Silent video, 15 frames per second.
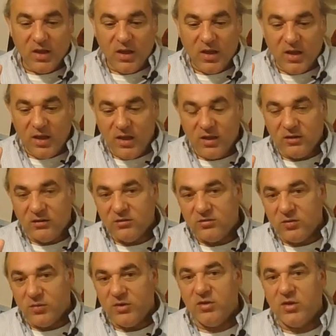And so
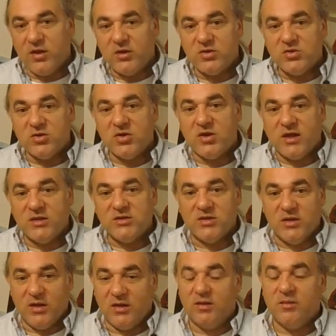when you look at Shikodachi,
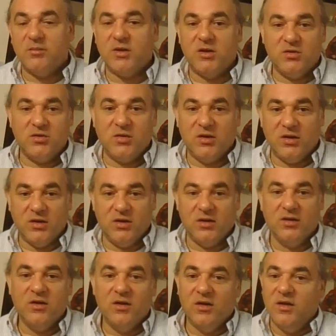and I'm going to do it here,
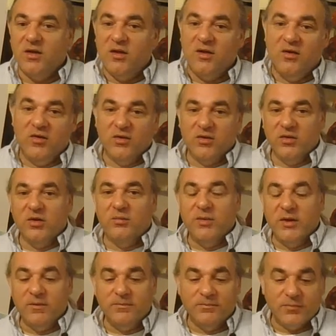here in a little
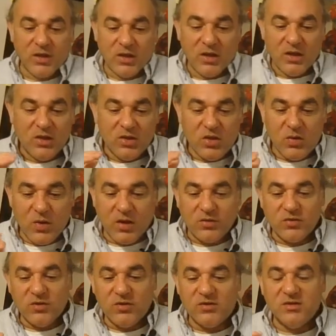bit, you
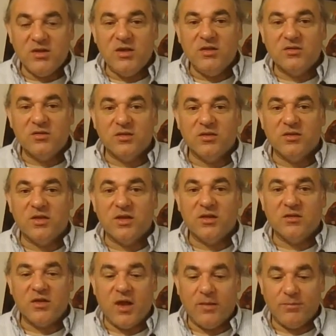actually see certain
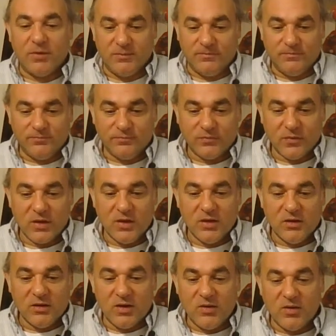things happen.
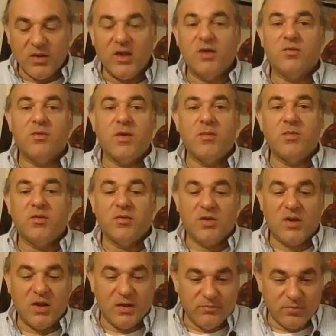Now again, remember,
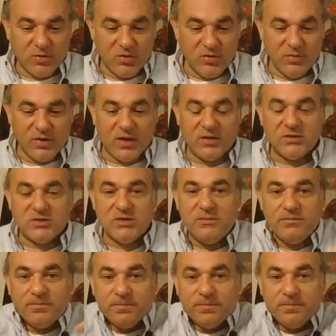uh, Kubudachi,